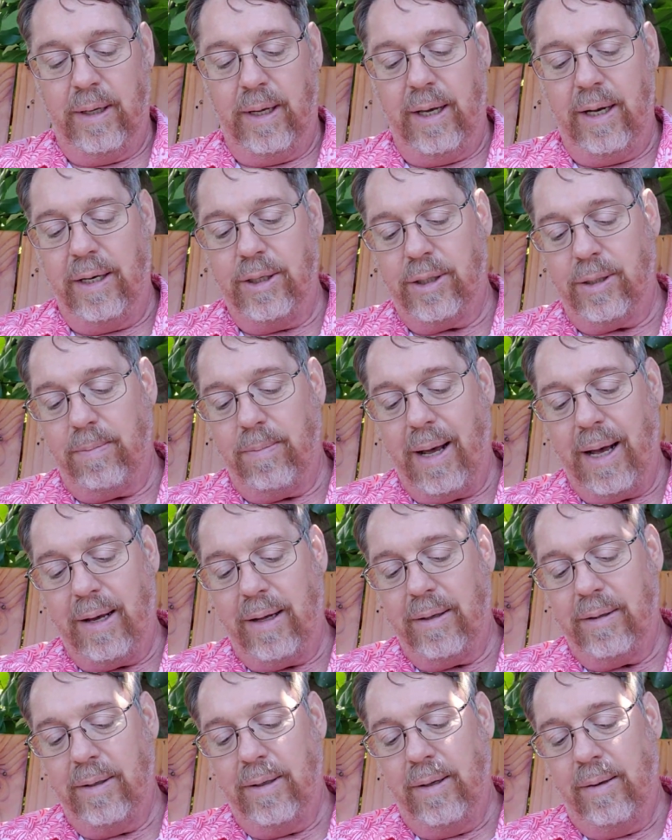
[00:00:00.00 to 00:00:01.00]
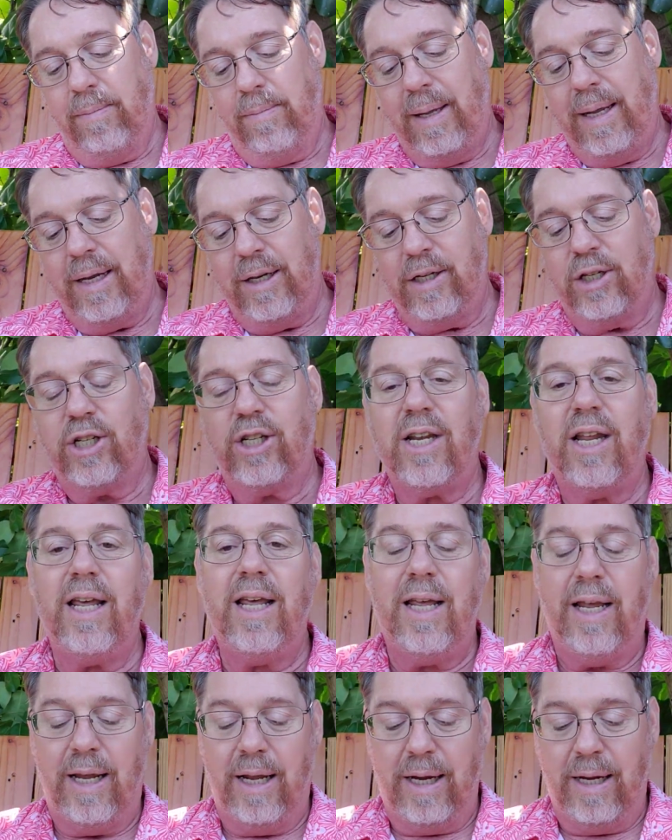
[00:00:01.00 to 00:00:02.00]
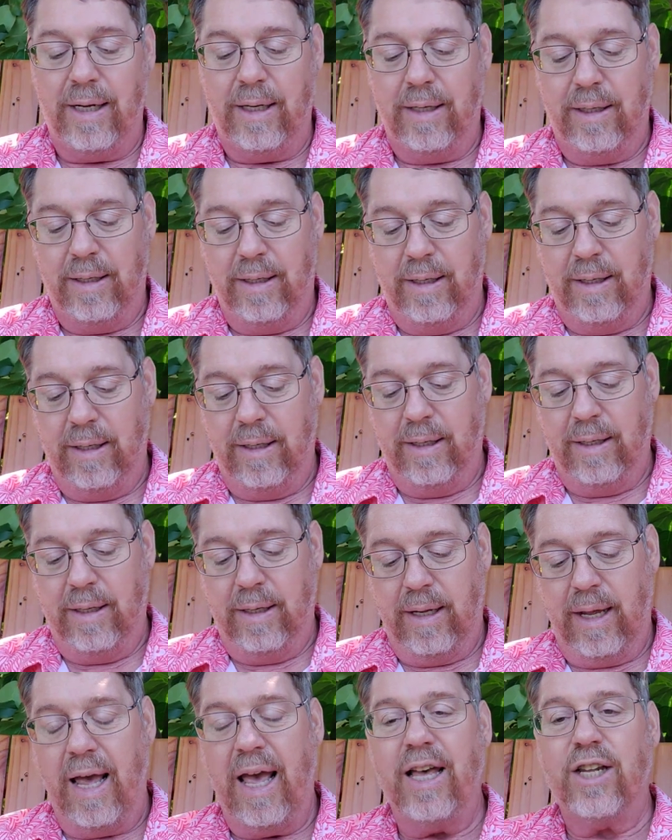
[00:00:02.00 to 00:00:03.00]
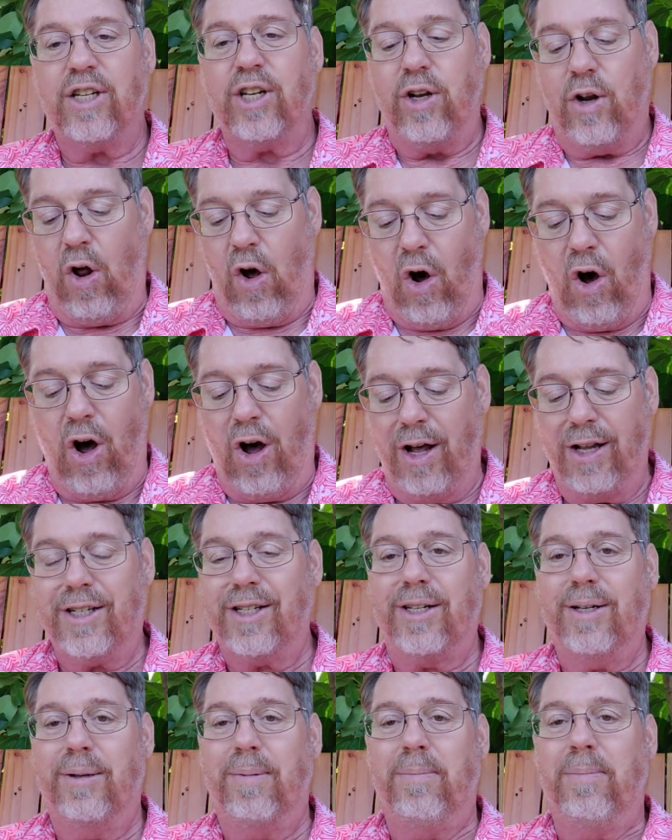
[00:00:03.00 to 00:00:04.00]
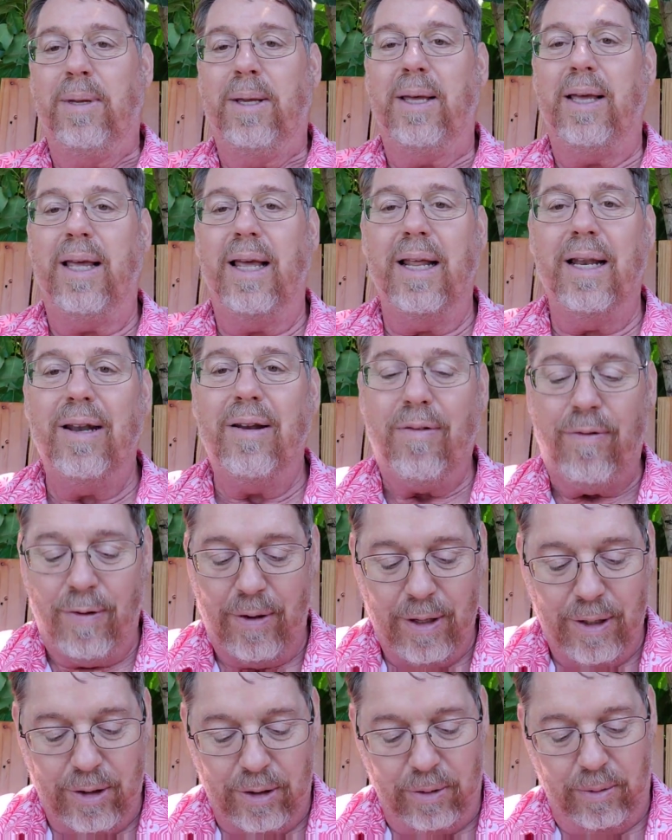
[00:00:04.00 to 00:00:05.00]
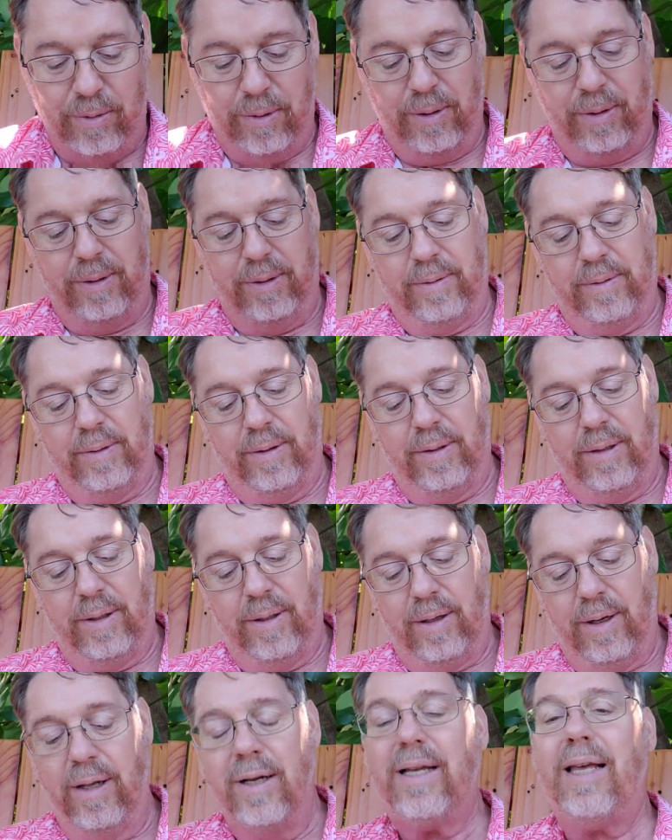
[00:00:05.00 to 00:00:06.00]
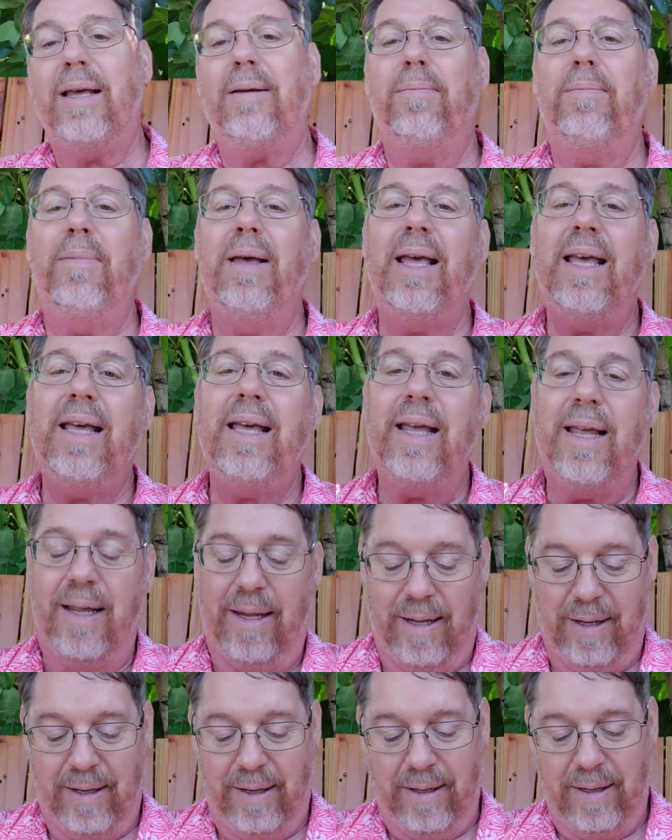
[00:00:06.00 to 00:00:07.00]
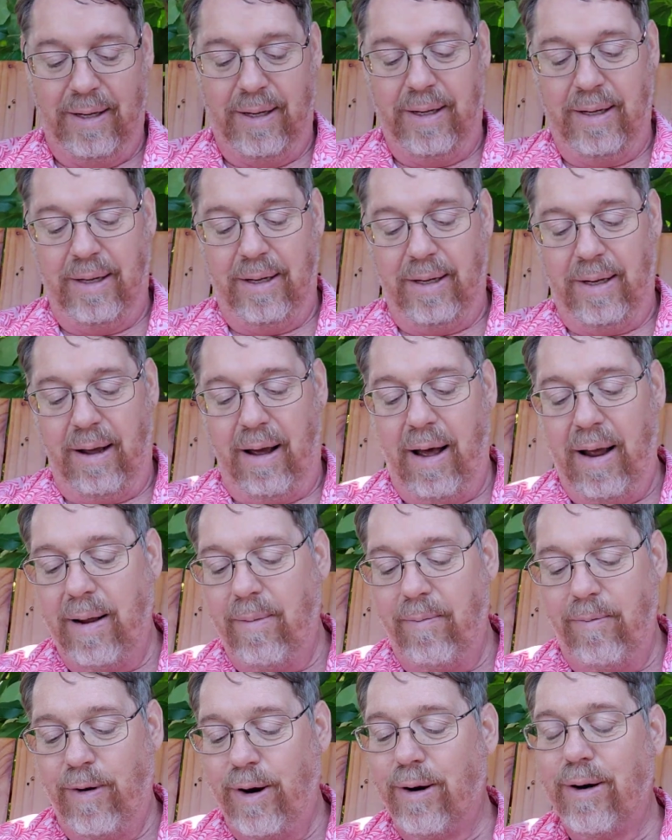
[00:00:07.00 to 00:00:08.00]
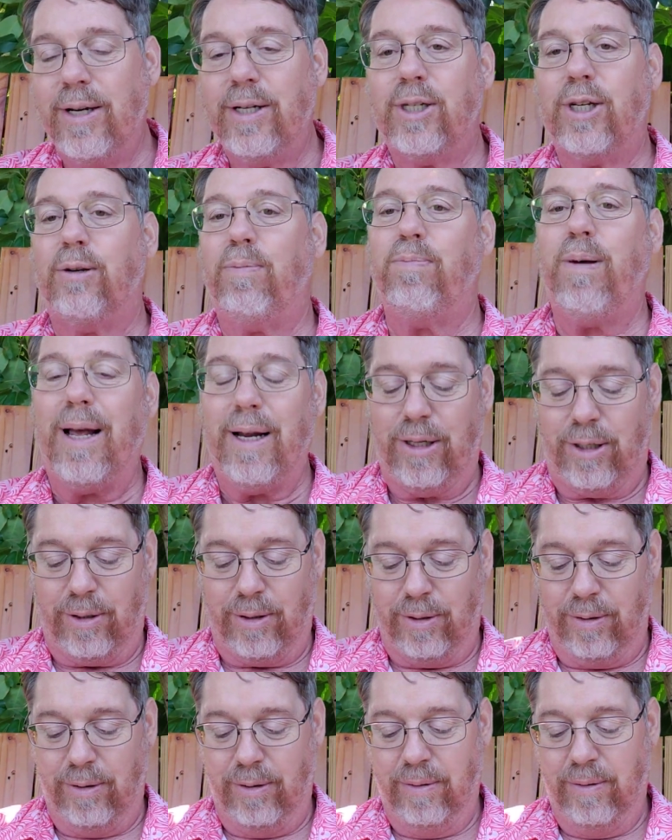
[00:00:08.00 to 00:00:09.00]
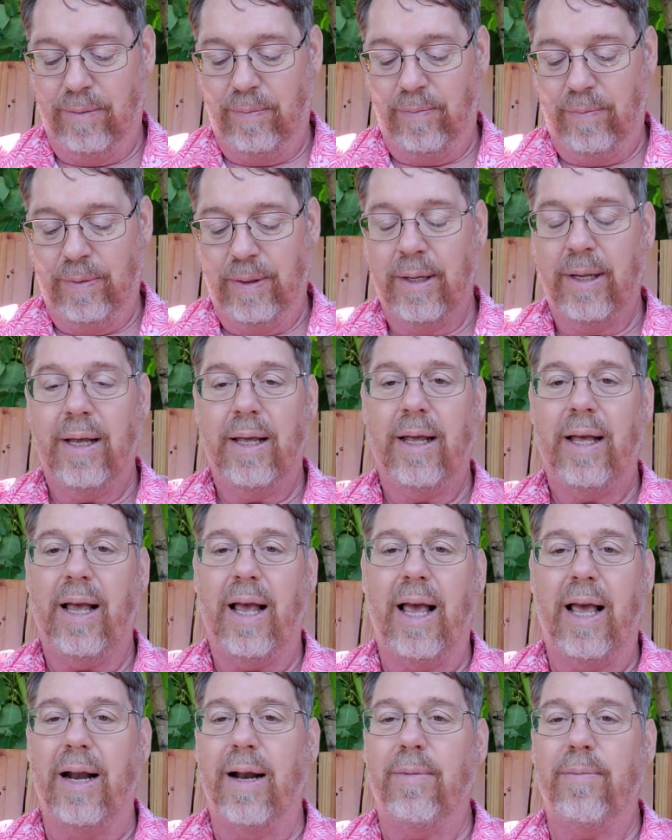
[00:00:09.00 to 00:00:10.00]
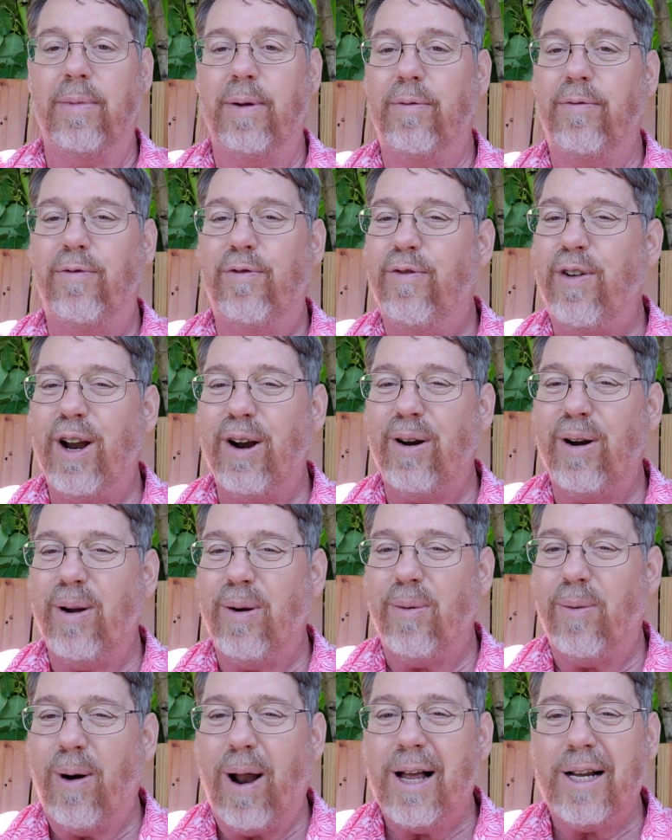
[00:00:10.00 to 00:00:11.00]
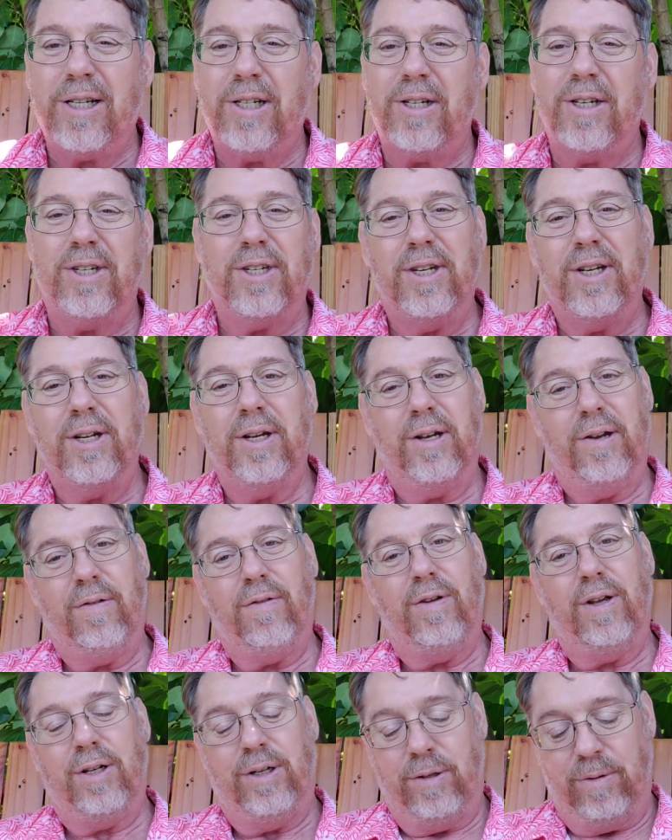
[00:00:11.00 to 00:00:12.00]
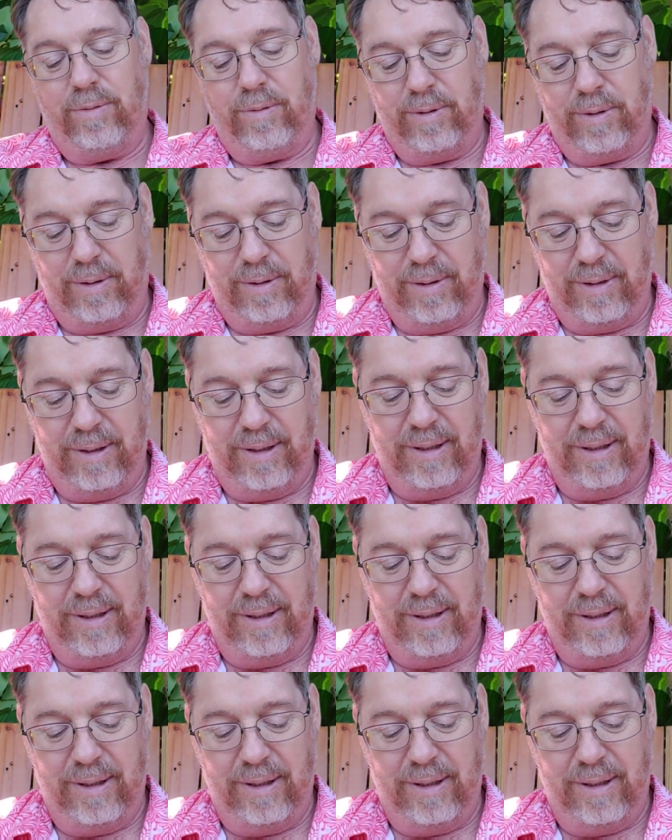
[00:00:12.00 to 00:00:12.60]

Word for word: It is about being seen as an awesome individual. Look at me. I am very special and I'm a very righteous individual.